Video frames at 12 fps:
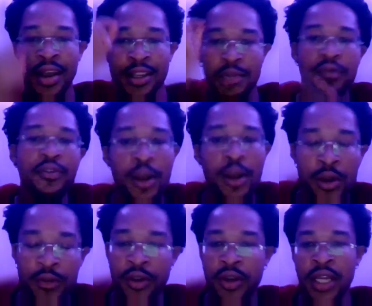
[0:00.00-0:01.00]
Some of you are looking
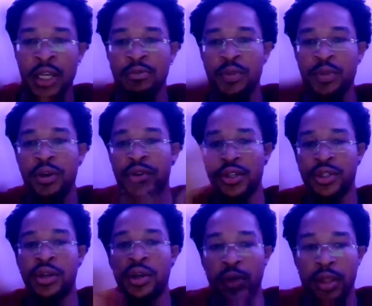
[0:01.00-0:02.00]
for your kingdom spouse. You're
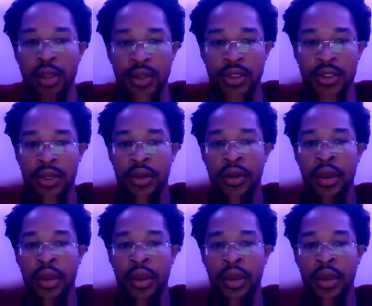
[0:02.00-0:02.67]
struggling with lust.